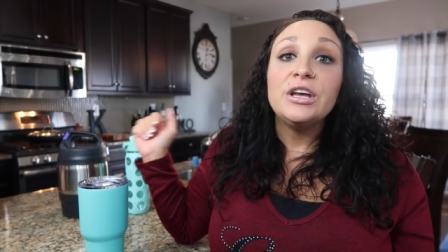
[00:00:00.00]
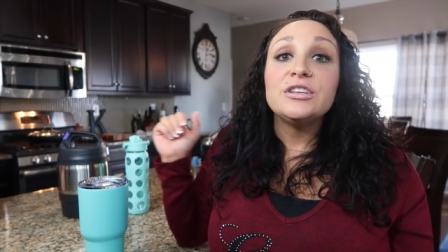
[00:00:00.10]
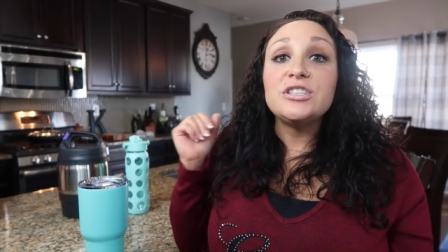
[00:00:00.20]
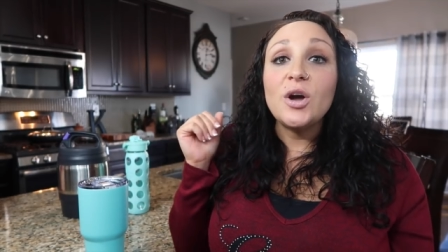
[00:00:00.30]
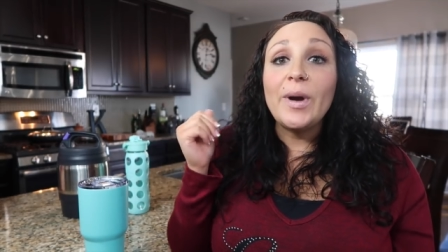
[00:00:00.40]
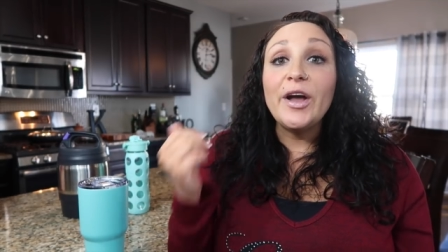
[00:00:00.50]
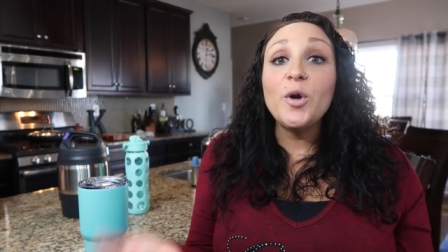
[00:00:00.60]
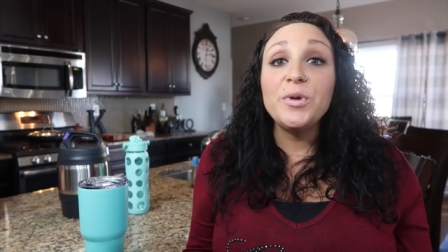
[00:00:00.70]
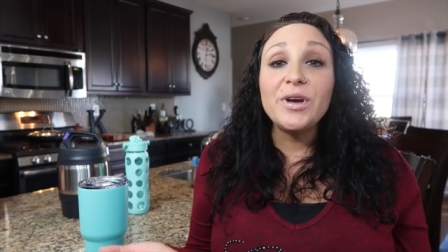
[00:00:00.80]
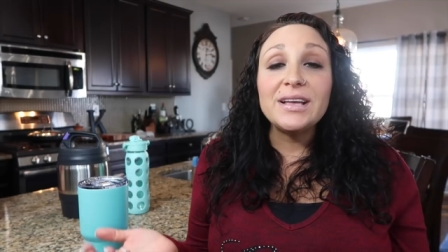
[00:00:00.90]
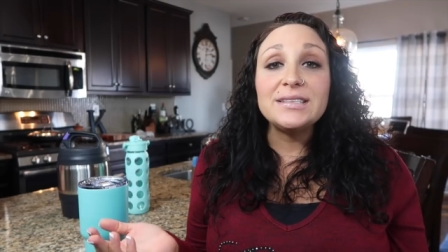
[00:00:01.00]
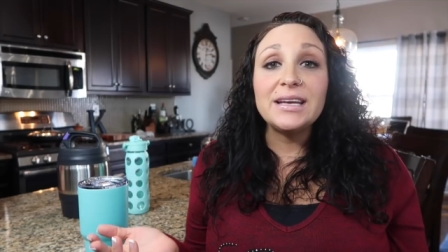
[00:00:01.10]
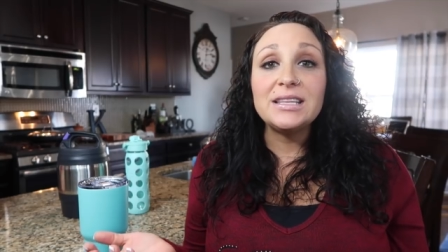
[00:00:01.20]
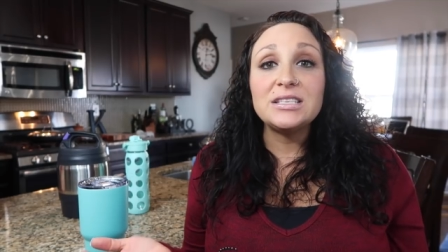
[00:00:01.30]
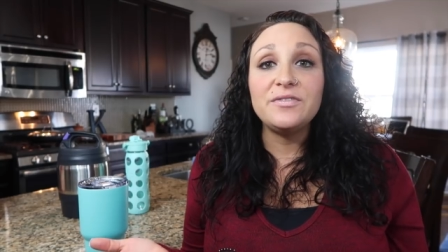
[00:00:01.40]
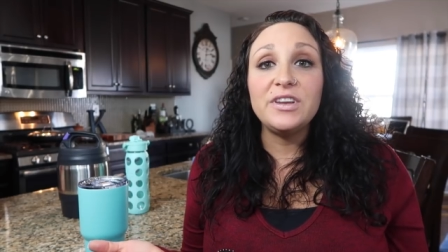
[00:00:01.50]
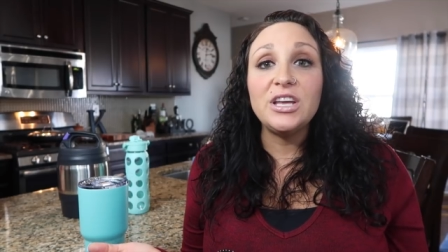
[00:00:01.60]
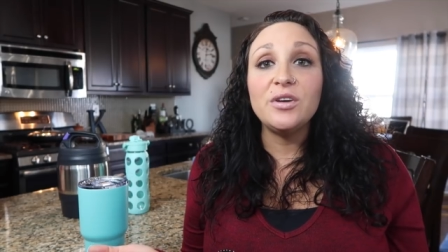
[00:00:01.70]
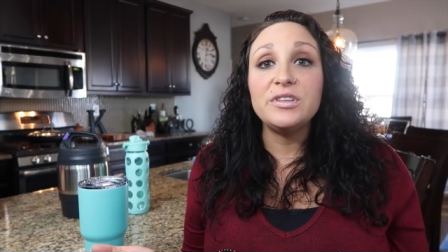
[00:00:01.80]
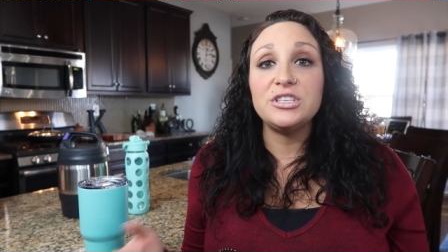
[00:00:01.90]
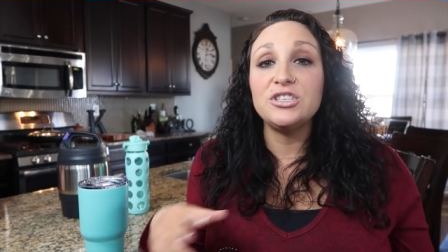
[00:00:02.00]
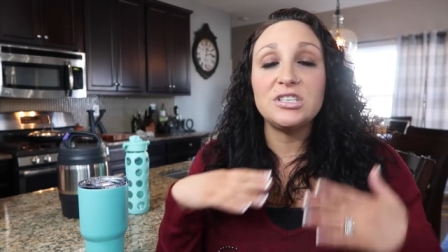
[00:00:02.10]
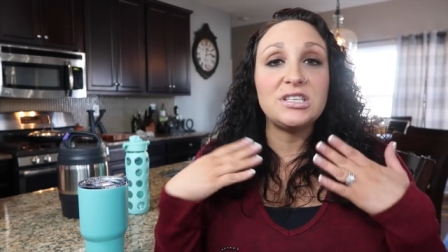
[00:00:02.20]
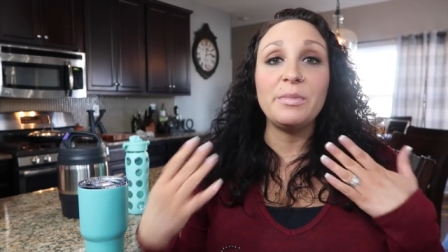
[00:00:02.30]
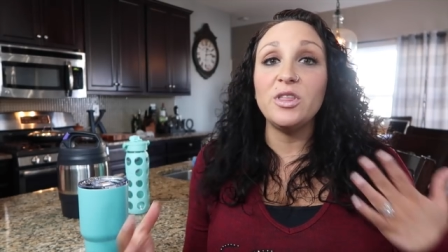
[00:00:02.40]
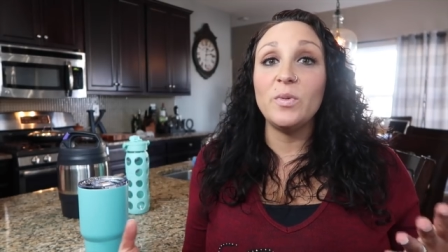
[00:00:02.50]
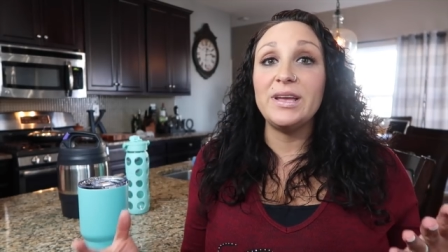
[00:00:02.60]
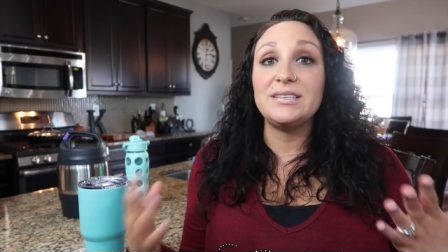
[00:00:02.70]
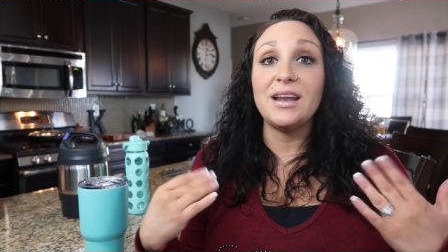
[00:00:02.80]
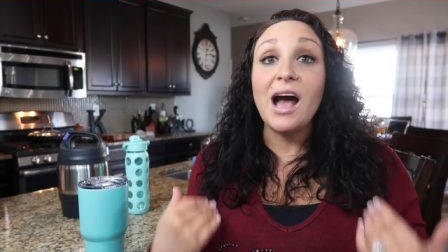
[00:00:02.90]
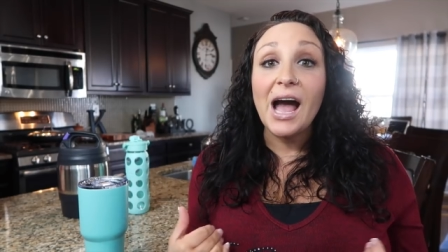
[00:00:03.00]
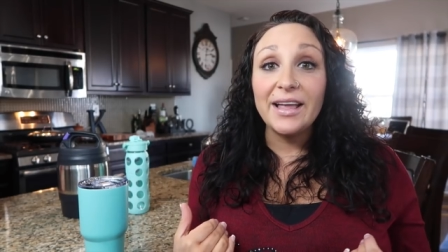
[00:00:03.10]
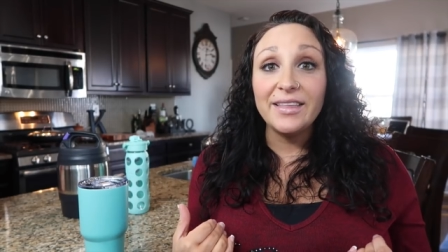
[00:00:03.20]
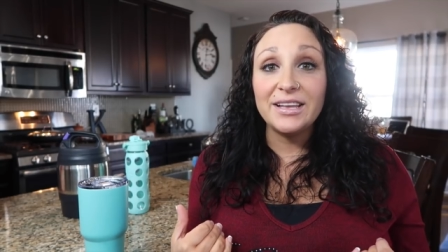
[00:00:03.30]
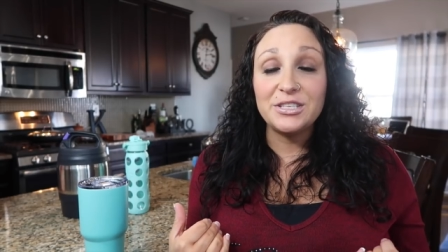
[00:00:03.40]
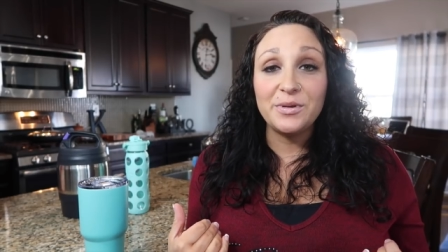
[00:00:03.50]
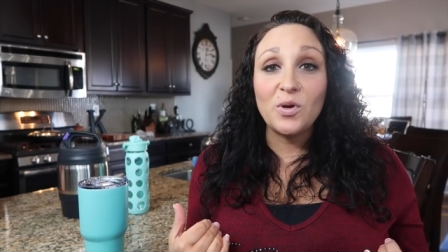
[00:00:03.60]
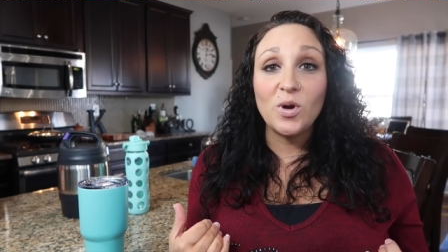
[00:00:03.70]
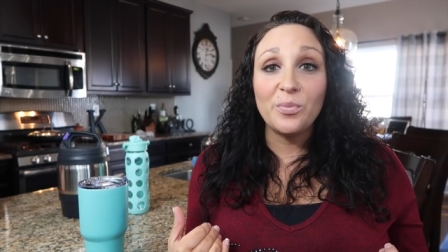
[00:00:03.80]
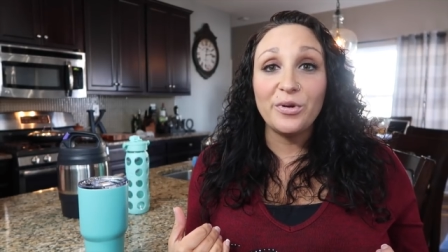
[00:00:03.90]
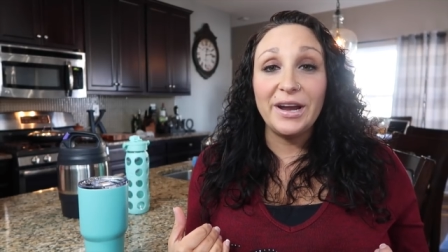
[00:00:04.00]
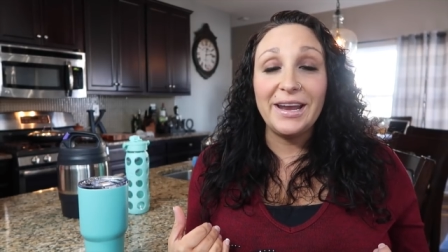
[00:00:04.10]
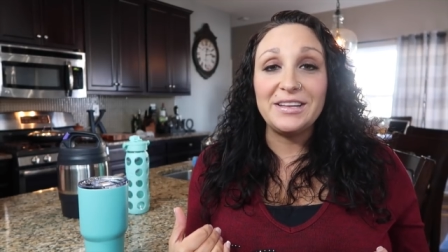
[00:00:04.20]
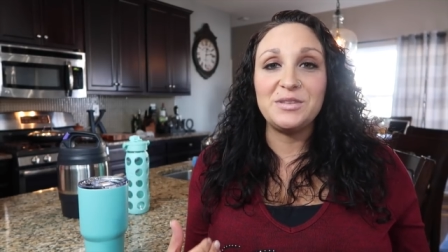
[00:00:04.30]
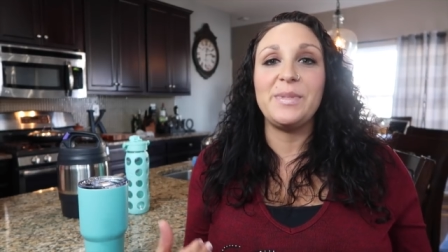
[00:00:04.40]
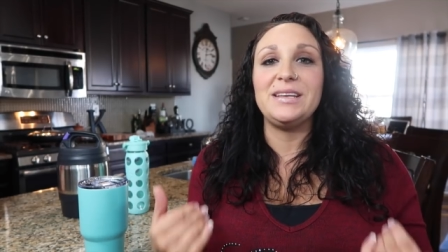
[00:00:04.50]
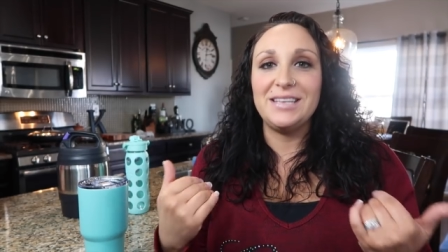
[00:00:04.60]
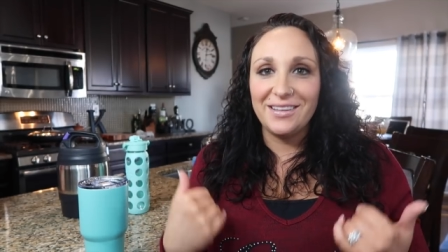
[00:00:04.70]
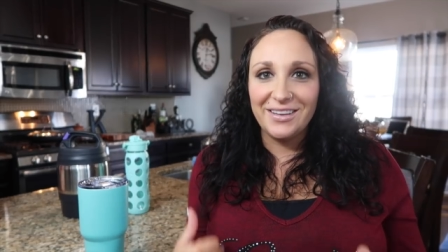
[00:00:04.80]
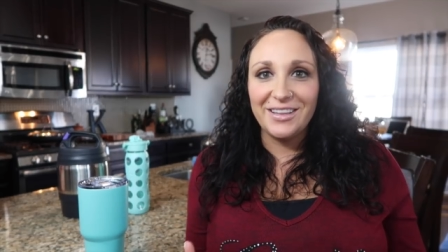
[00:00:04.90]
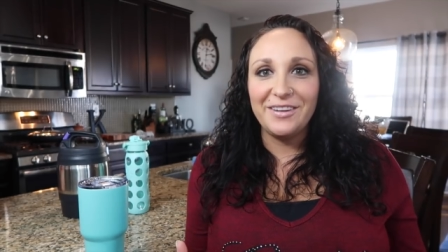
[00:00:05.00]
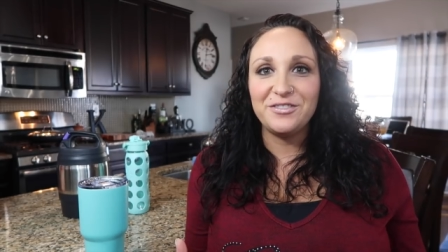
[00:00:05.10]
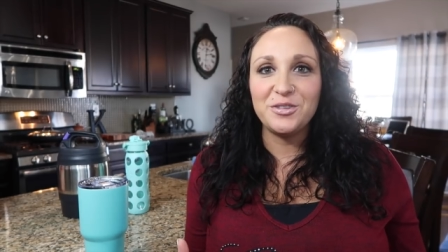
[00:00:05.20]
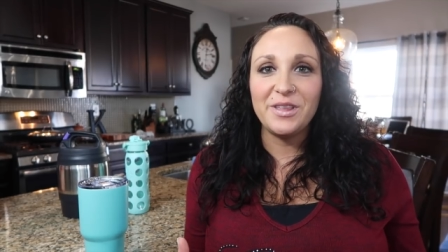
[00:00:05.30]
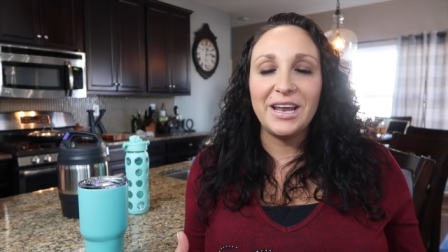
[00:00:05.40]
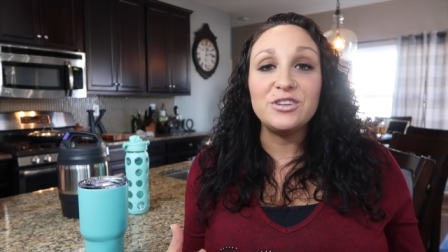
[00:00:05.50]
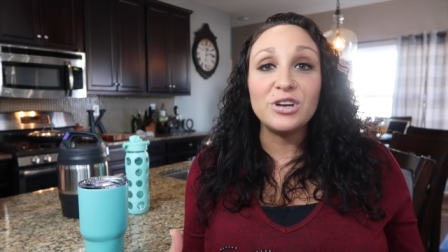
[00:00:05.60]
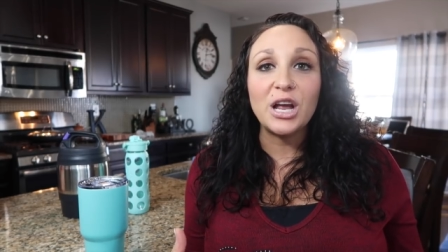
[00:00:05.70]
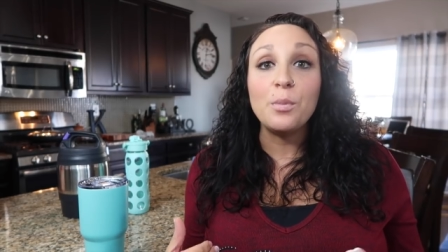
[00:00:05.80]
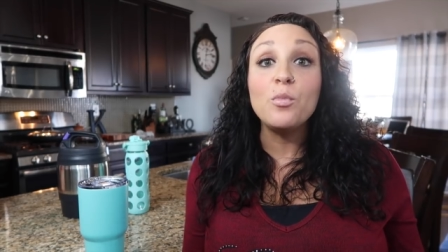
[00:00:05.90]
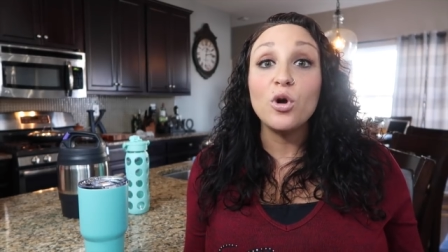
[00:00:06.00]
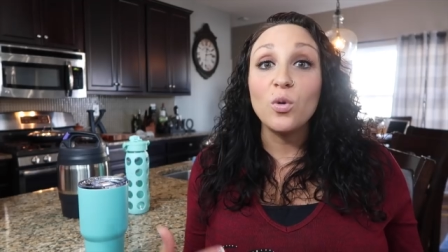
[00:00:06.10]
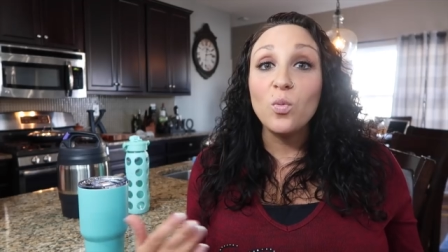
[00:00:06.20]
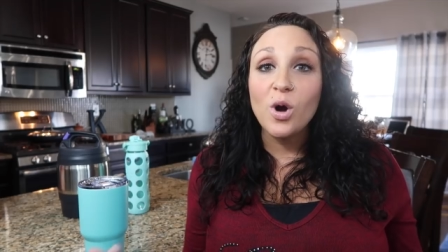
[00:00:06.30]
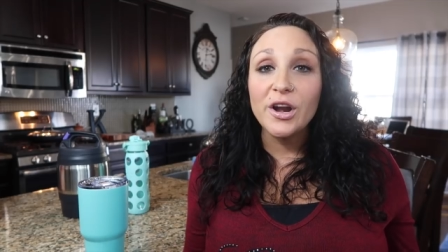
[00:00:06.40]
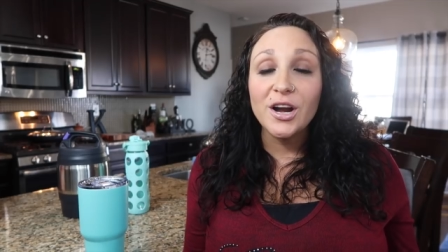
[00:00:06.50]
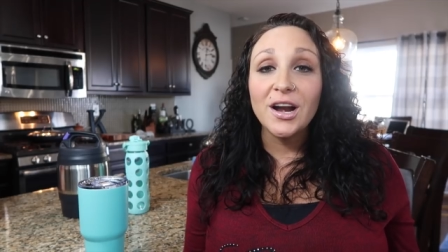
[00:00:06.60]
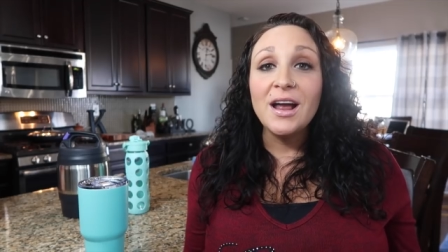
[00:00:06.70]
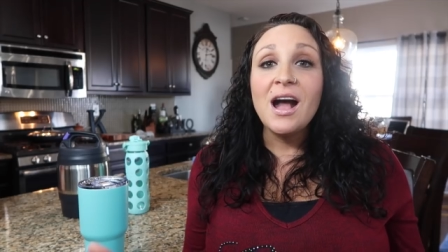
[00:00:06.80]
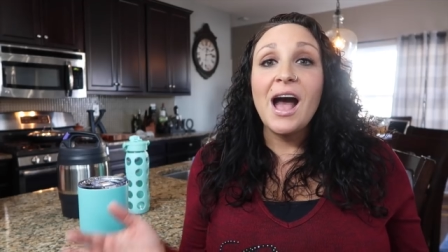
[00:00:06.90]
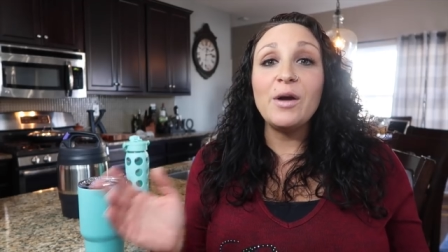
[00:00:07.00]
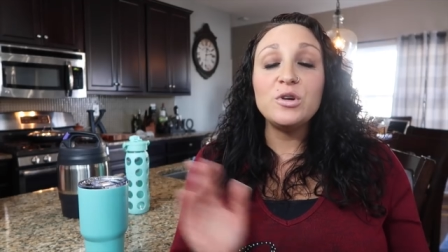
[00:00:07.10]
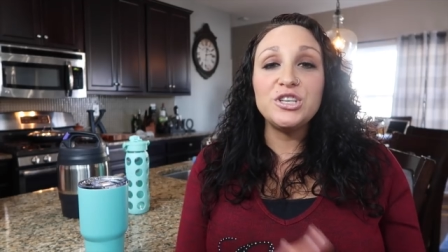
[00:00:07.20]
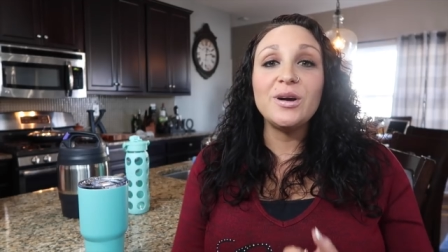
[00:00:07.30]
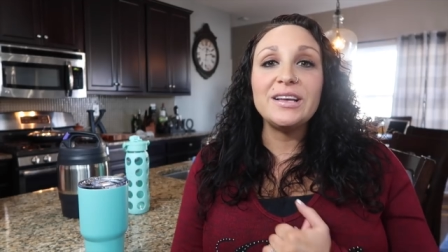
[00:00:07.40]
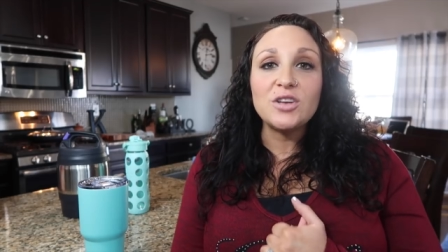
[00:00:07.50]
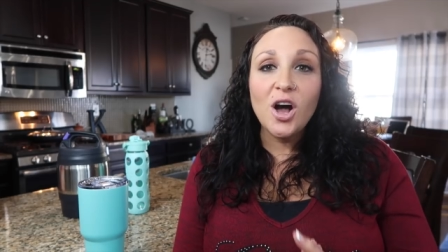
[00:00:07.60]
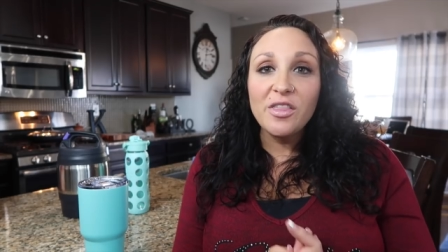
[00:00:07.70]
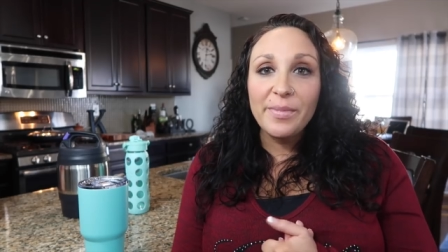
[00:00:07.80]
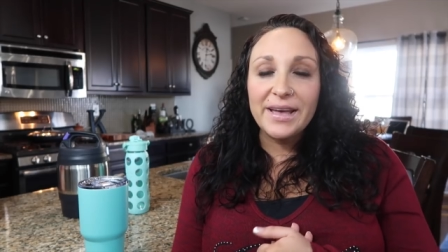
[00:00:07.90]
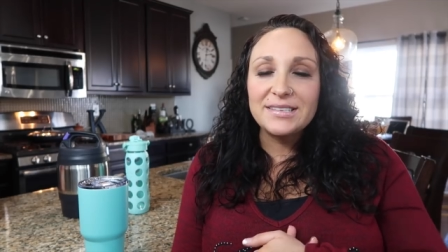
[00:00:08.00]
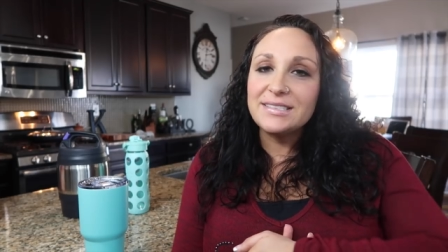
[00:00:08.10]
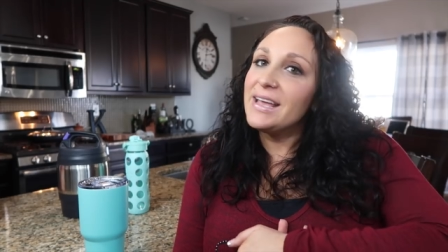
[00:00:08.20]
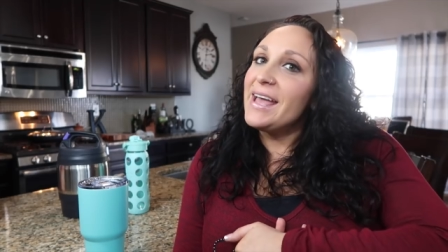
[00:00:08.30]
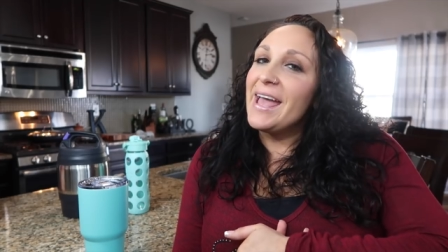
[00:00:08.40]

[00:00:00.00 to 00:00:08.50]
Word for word: So I hope you guys like this video. This is just some of the ways that I like to incorporate into my daily life so that I drink more water. I wish you guys all the best.